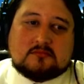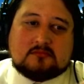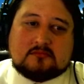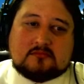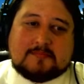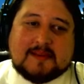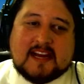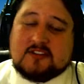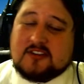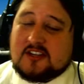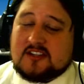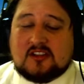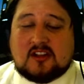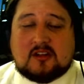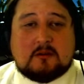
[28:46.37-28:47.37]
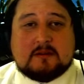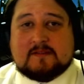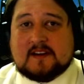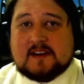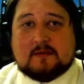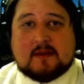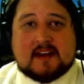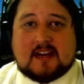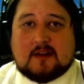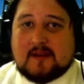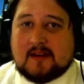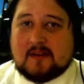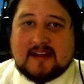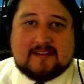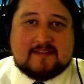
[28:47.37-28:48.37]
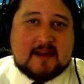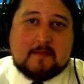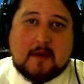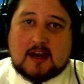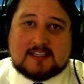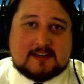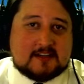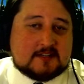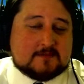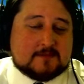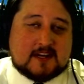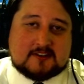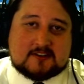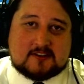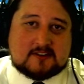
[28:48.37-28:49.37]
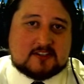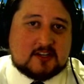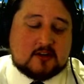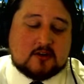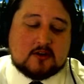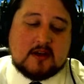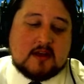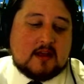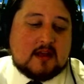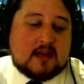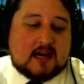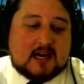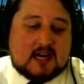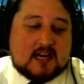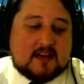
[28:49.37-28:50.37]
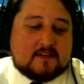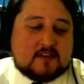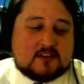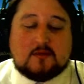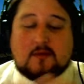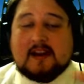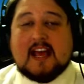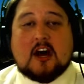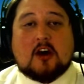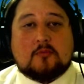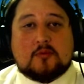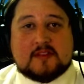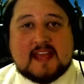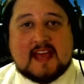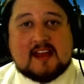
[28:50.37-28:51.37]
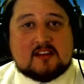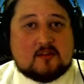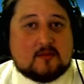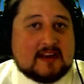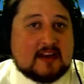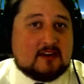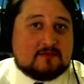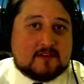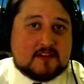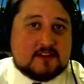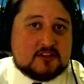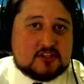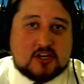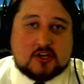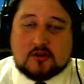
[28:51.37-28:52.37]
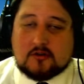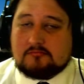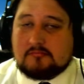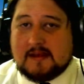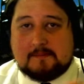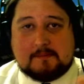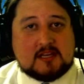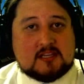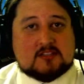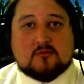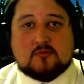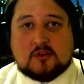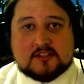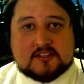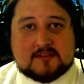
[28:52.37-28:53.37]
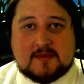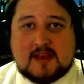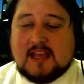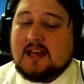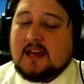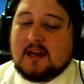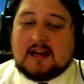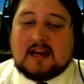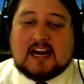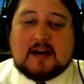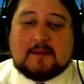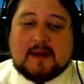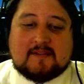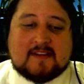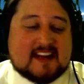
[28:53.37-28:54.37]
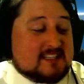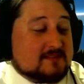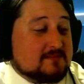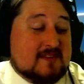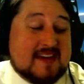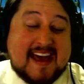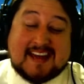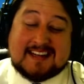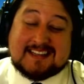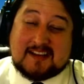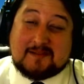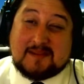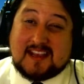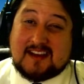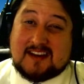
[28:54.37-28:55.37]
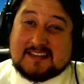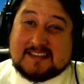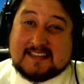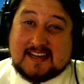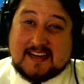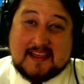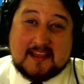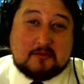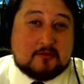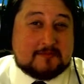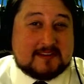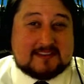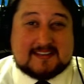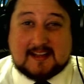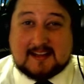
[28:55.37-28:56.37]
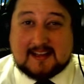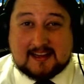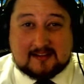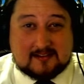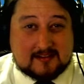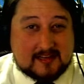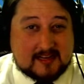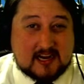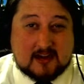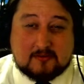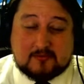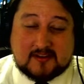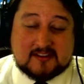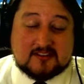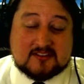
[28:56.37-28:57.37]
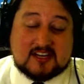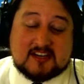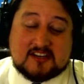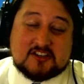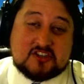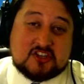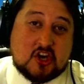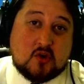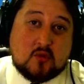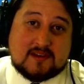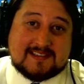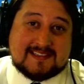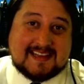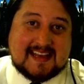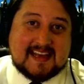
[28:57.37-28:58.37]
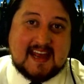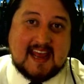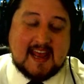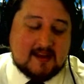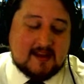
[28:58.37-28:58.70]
Patreon is the only way we fund it right now. We don't have any monetary sponsors. So if you do want to help with that and you want to help fund the show, it means the world to me. I've got some new hats coming in on Sunday that we'll be selling, and I'll bring those onto the show once they get in.